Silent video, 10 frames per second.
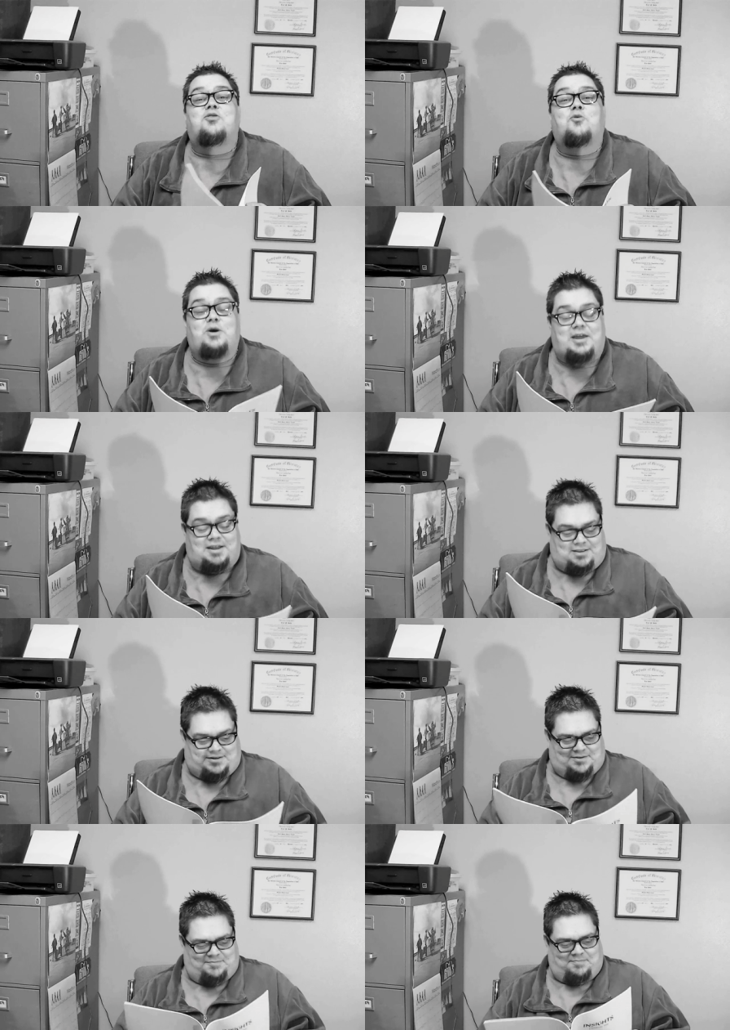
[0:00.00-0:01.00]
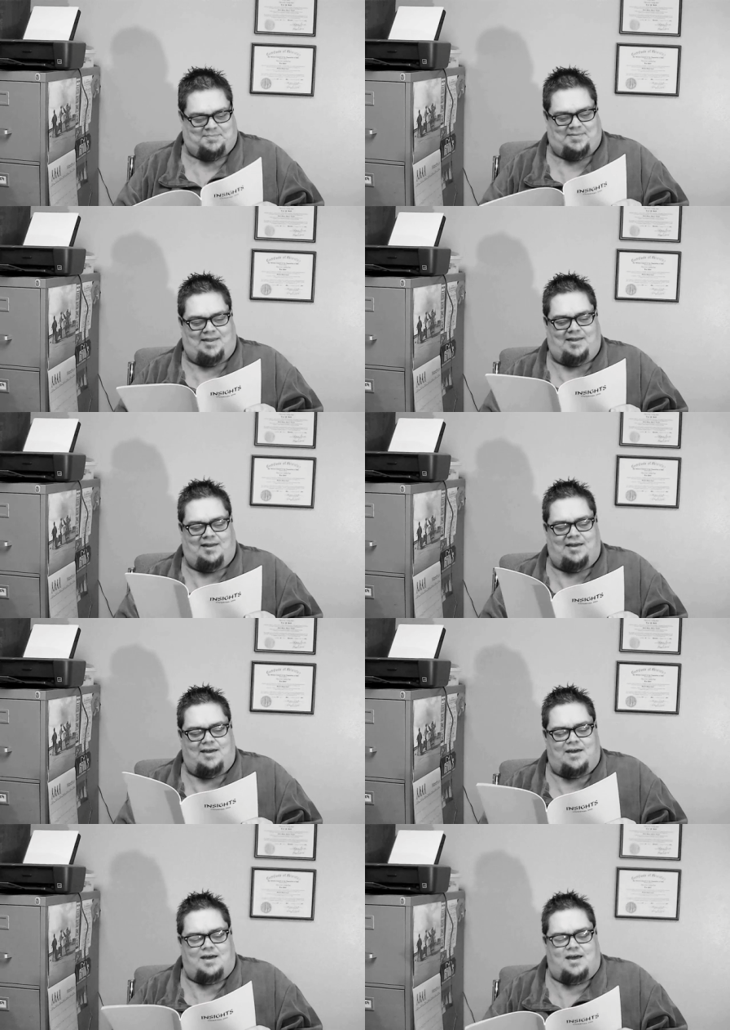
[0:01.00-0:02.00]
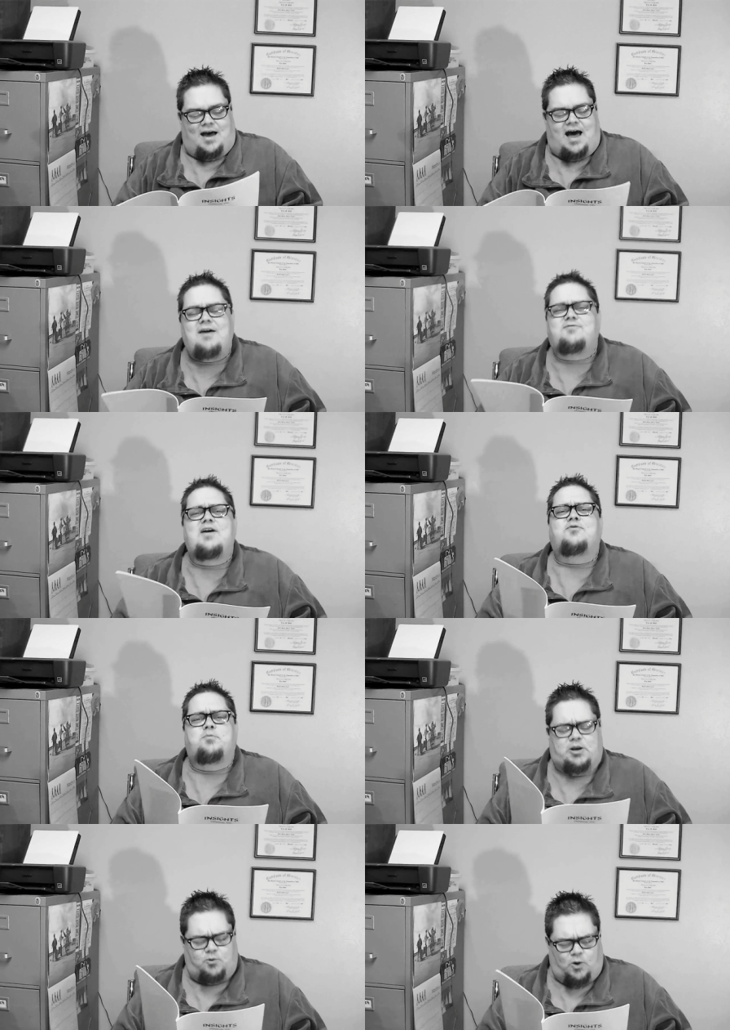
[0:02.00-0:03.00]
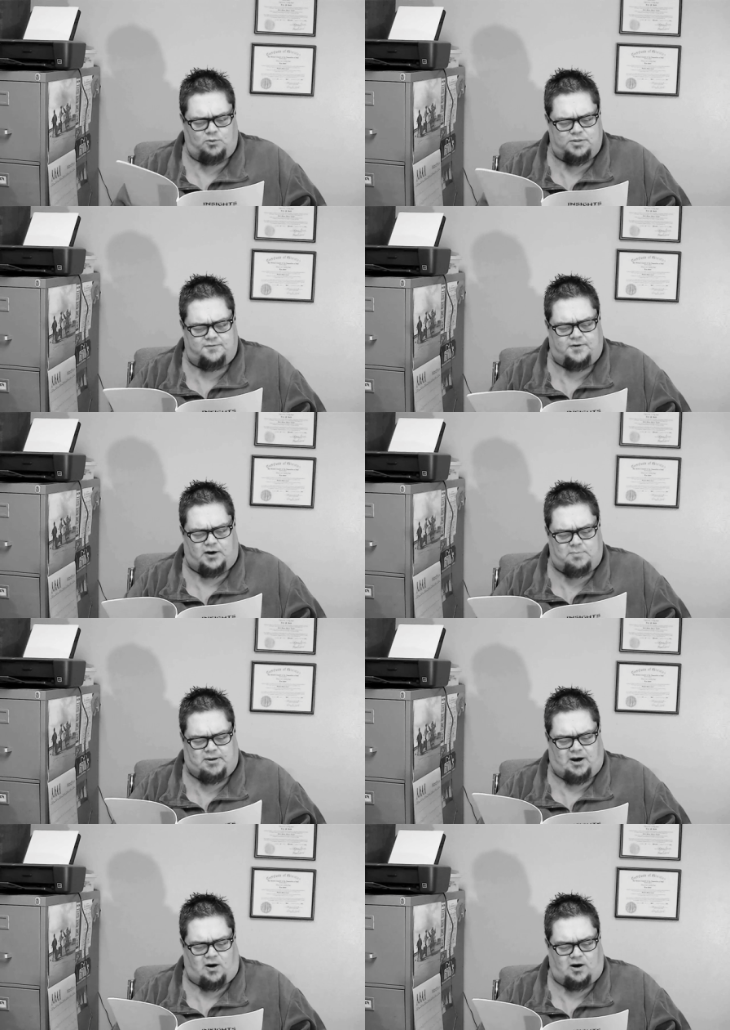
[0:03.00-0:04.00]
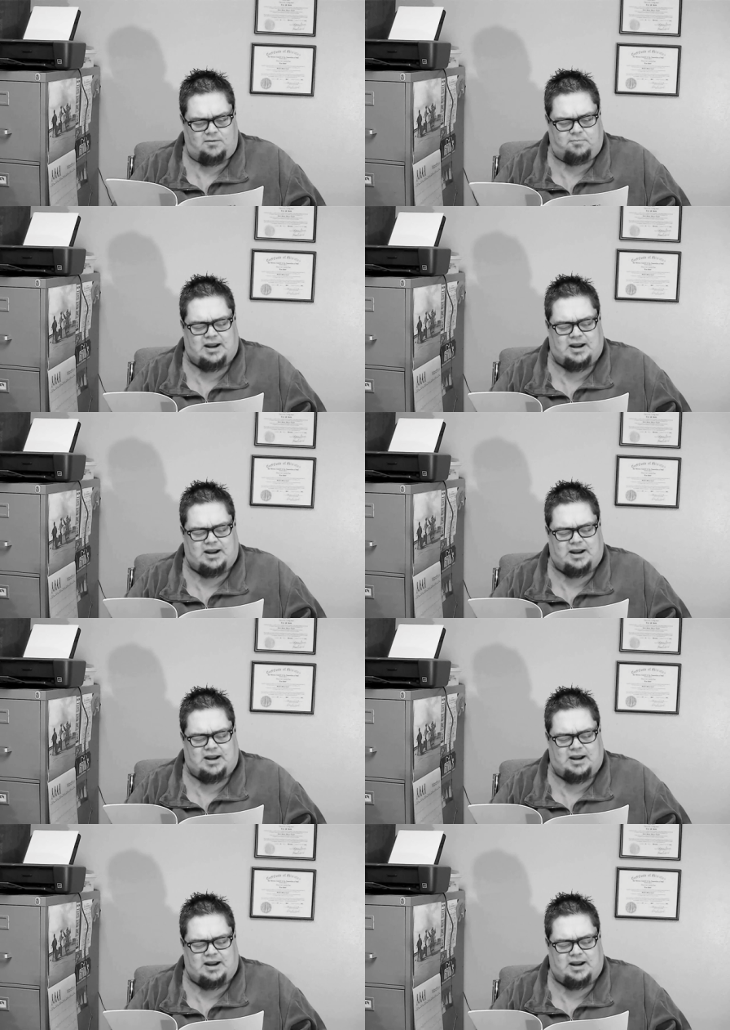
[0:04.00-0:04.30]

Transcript: the Wind. I've never been one with a very big heart,